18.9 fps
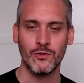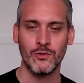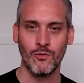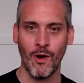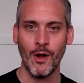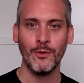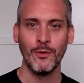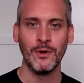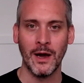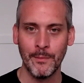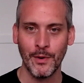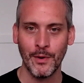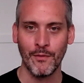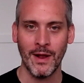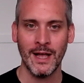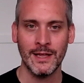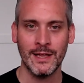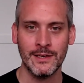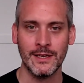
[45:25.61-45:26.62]
grown up
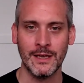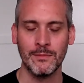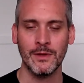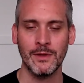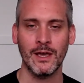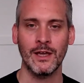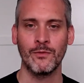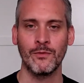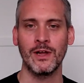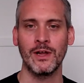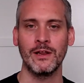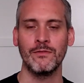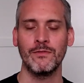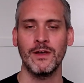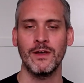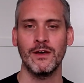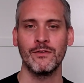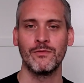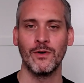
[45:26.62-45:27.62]
around him getting really
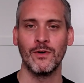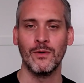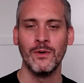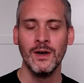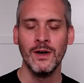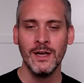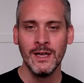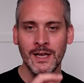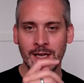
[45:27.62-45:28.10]
fearful,